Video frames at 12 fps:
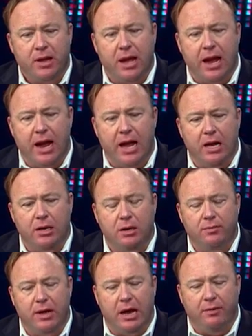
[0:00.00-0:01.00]
and
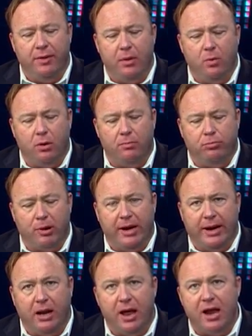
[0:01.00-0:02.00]
that they were
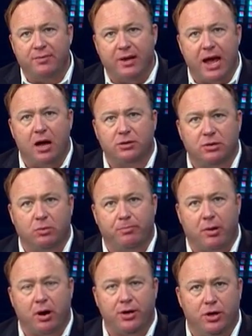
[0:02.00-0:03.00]
breeding a line of cows that were
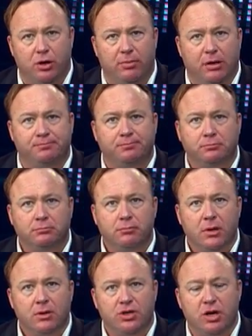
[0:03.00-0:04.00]
part human
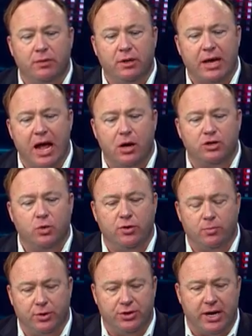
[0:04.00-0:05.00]
so that the cows
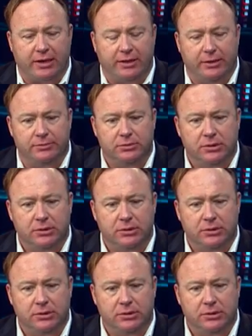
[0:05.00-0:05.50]
wouldn't reject it.